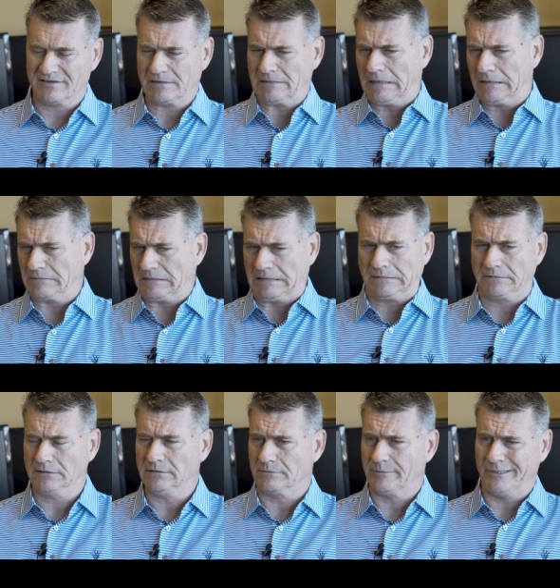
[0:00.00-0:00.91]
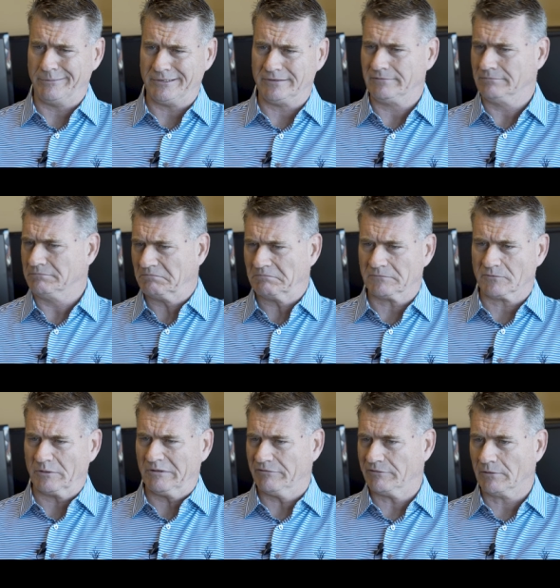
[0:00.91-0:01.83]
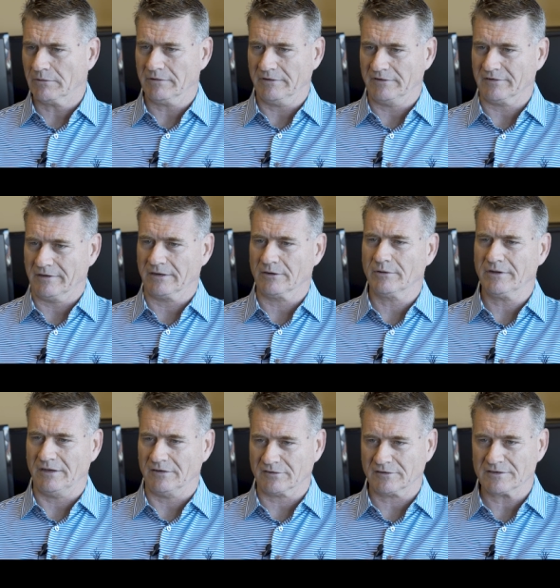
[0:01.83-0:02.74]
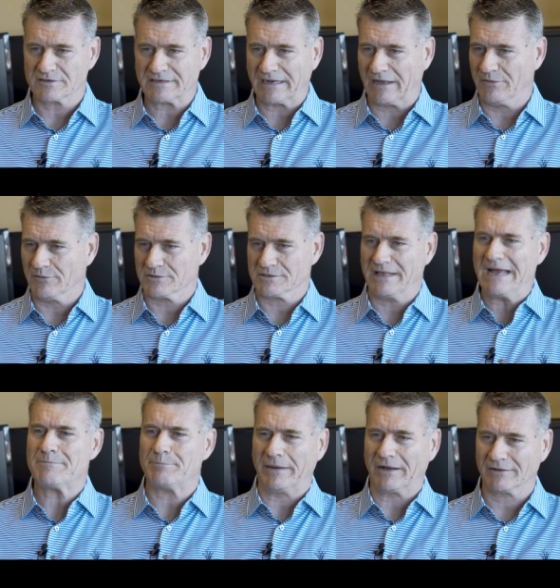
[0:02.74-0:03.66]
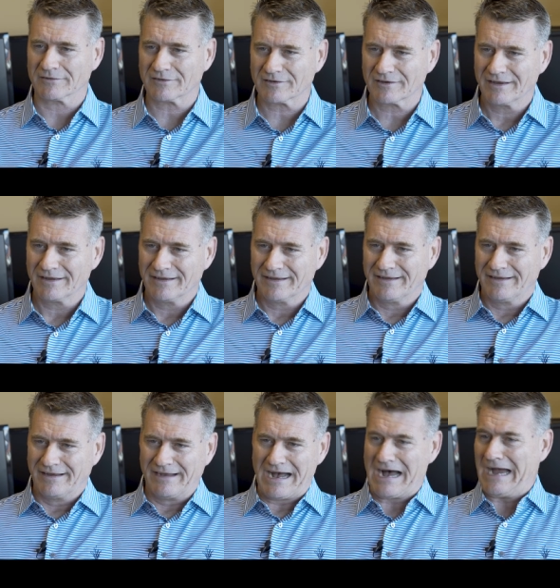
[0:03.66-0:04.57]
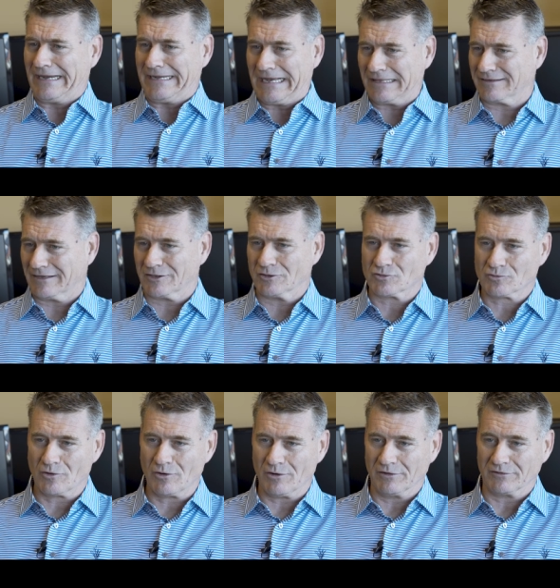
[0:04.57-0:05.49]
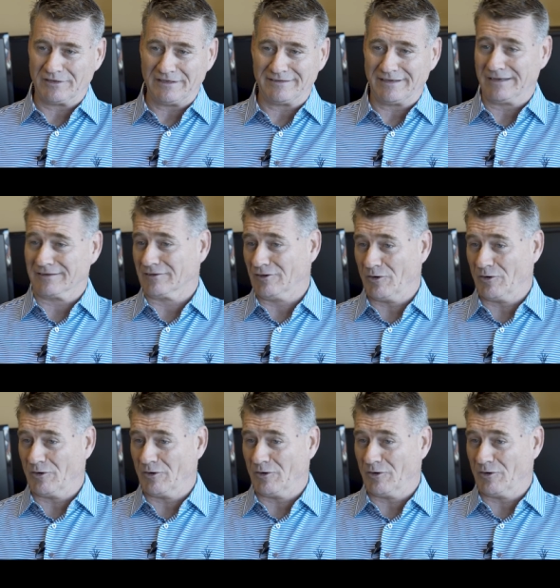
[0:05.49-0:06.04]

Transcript: said, I don't know, maybe three or four. He's like, okay, cinch down those lap belts. I got the controls. He takes